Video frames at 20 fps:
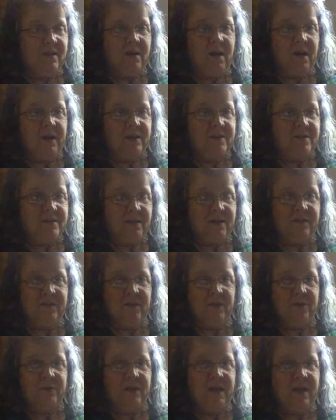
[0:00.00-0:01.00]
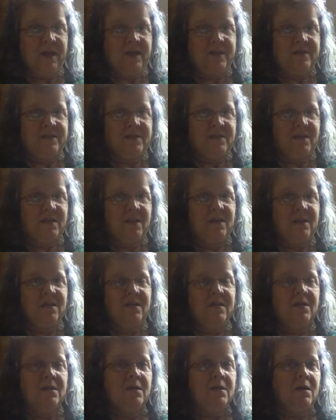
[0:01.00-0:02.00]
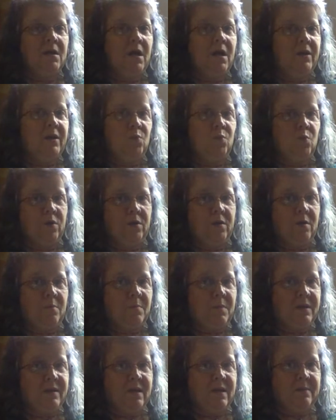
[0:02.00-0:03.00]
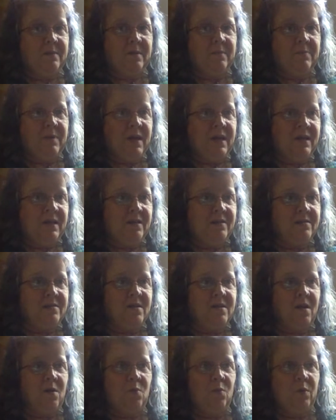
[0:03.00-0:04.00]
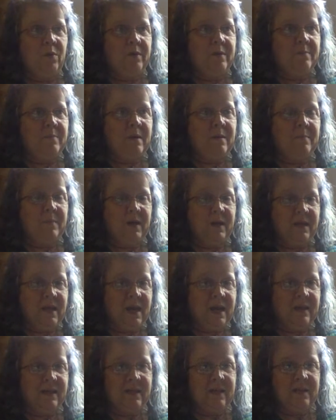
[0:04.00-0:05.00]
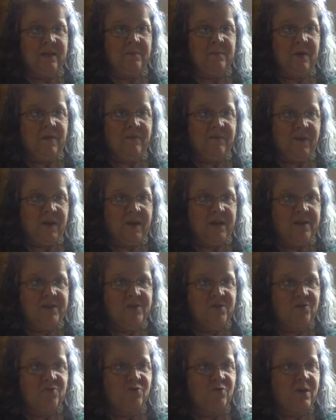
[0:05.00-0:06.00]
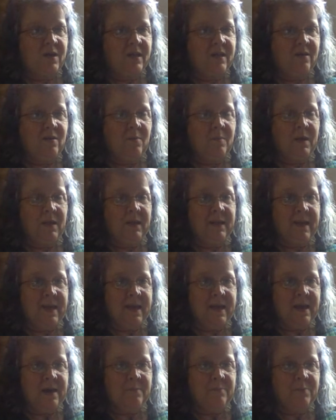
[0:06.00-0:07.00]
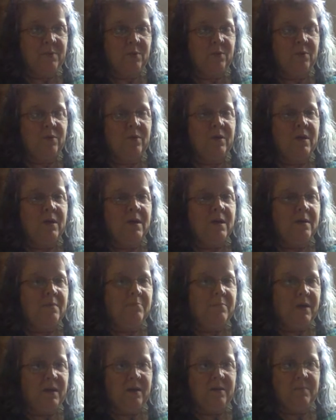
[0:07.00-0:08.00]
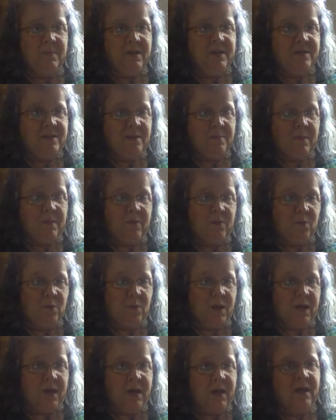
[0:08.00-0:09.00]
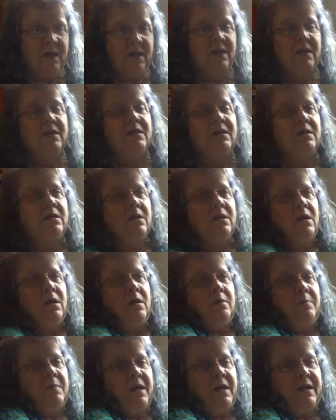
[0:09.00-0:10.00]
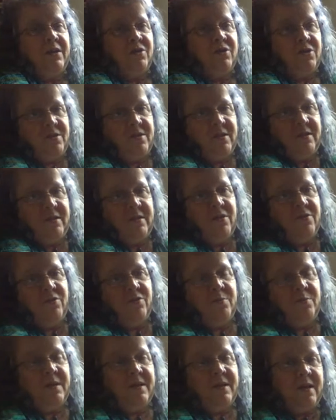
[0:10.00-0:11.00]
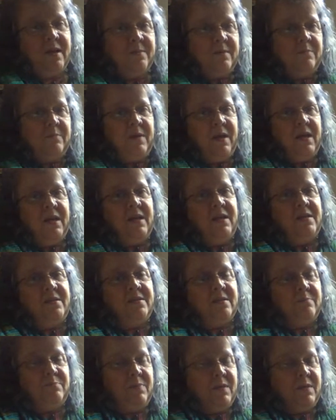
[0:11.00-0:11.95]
in, I could set in there in the AC. I could work on my diamond paintings and not worry about my cat getting in my face or trying to get on my lap or bugging me some other way. Um, I could just sit there and do my diamond paintings in